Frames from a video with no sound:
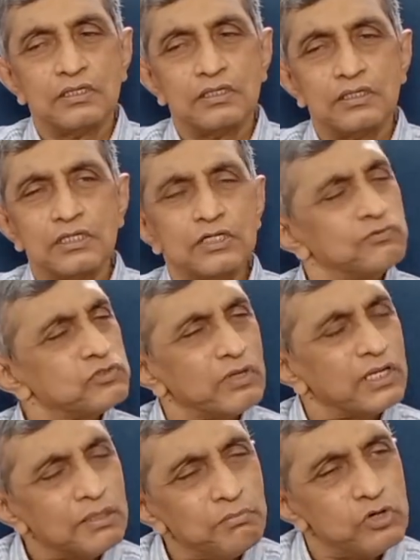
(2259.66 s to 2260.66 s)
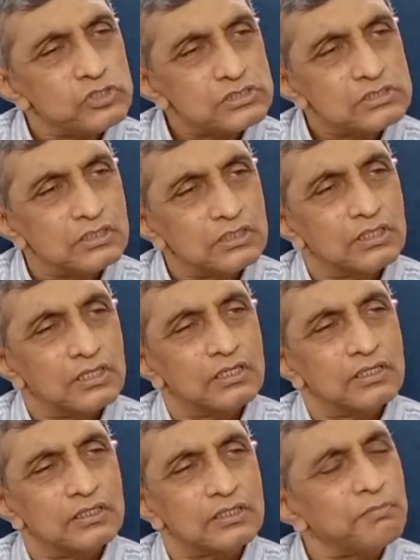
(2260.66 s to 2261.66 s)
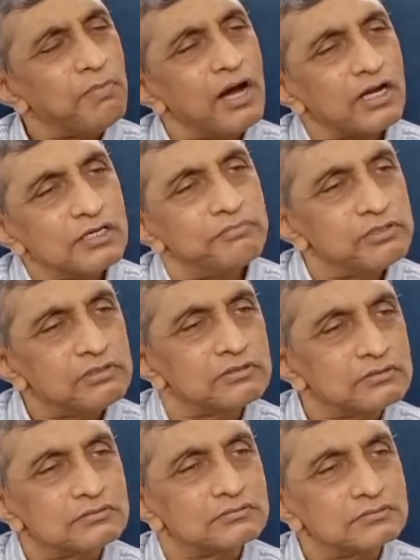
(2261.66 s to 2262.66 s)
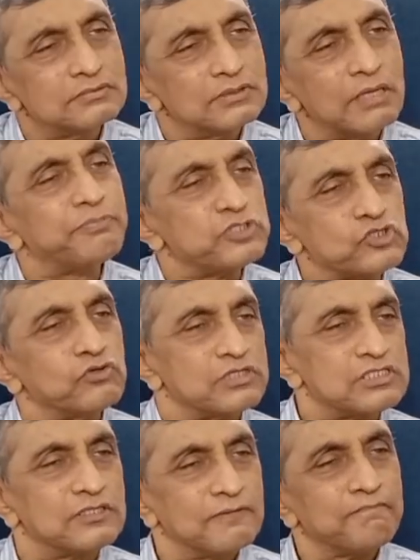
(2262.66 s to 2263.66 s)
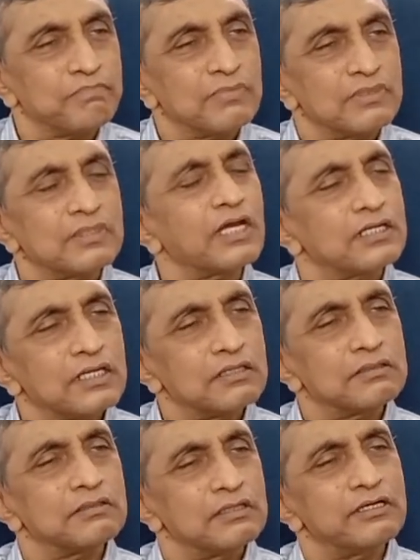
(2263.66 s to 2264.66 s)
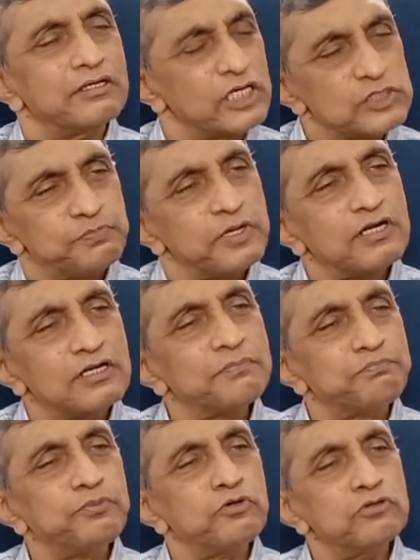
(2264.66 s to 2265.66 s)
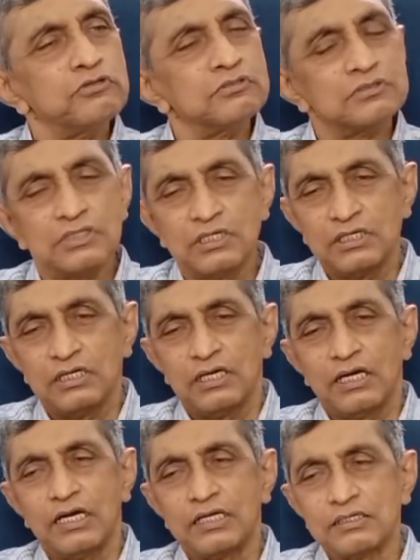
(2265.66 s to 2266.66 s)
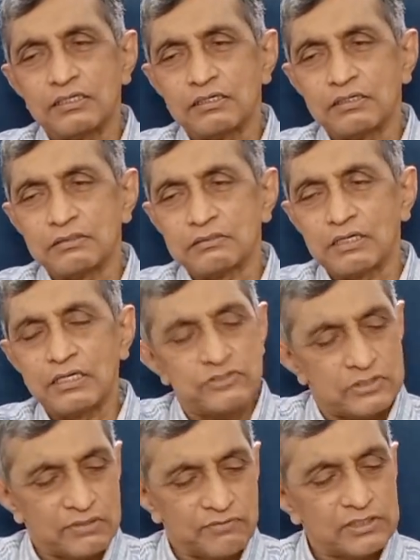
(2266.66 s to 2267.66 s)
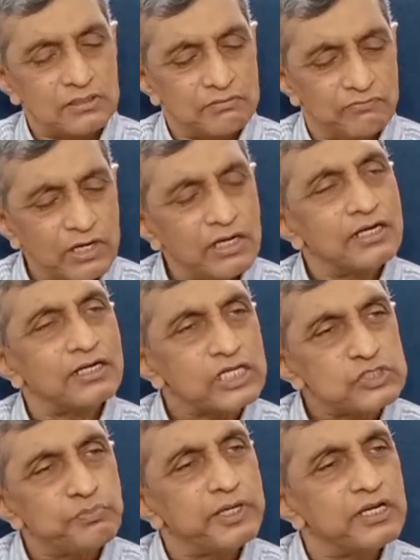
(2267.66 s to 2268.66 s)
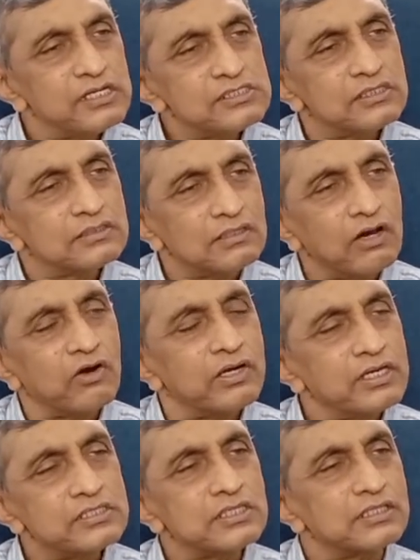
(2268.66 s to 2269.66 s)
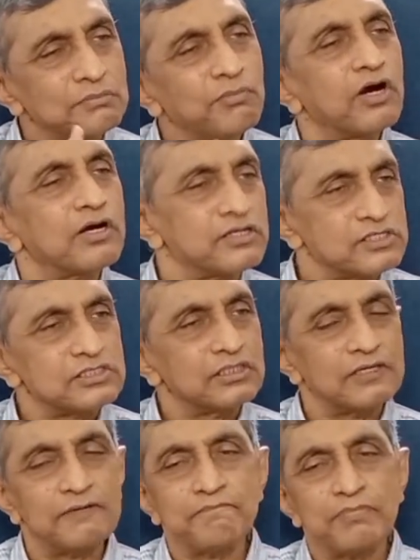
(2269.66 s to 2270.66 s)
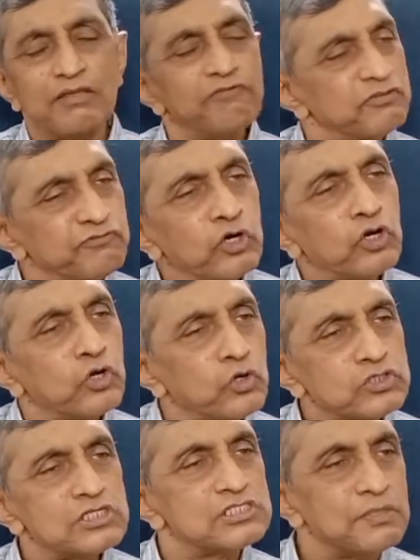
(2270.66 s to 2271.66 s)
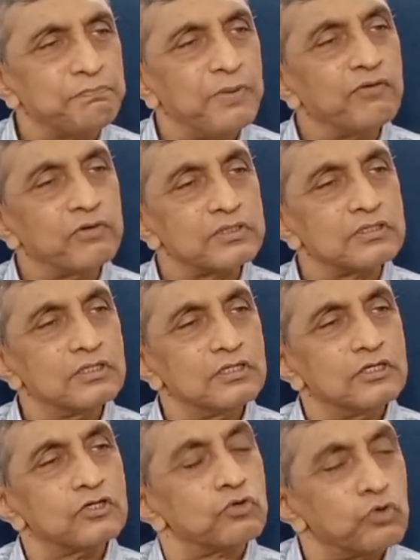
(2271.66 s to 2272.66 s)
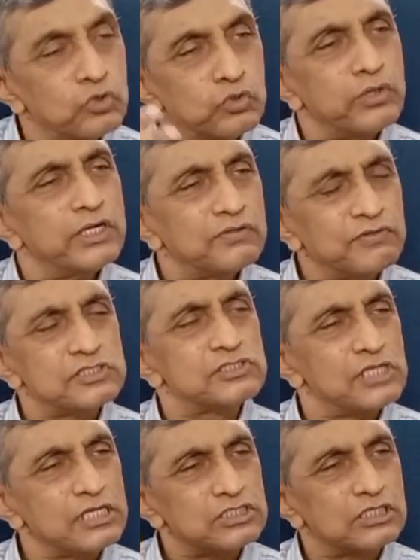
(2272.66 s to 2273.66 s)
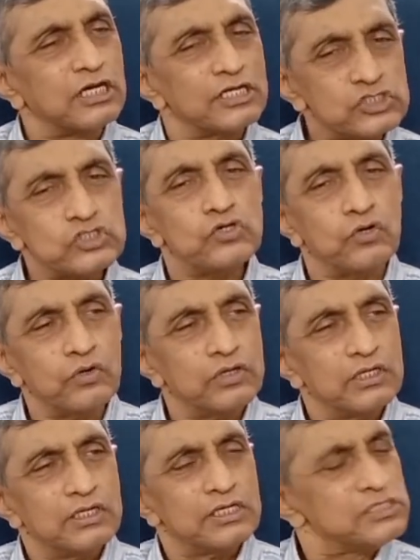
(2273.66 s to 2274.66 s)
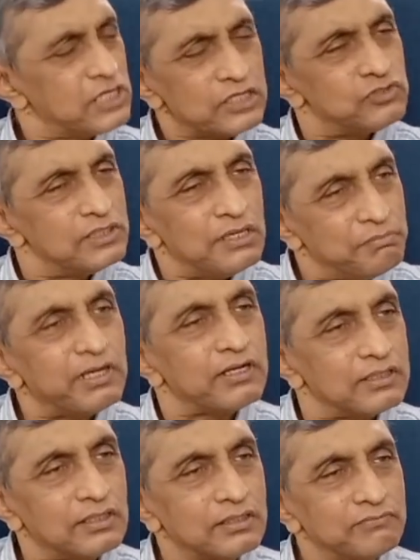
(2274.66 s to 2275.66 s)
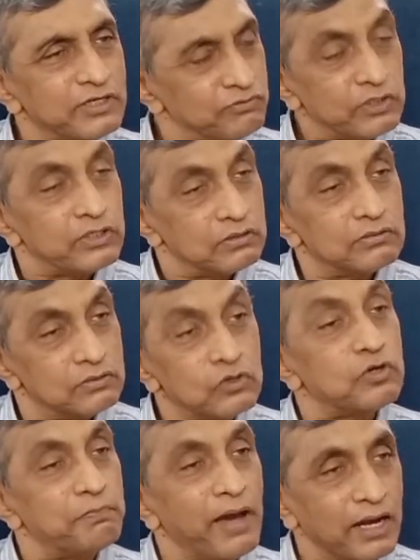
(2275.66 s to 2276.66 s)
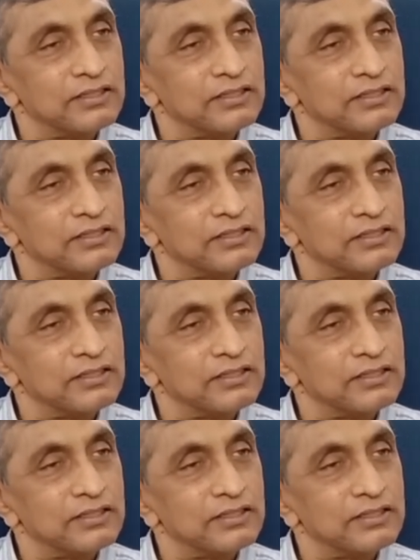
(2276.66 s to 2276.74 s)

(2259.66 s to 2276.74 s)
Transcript: it was one of the most remarkable episodes that a desperately poor and country with very little experience in organizing democracy, with feudal notions of power, could do it with such gusto is actually a miracle when we look back.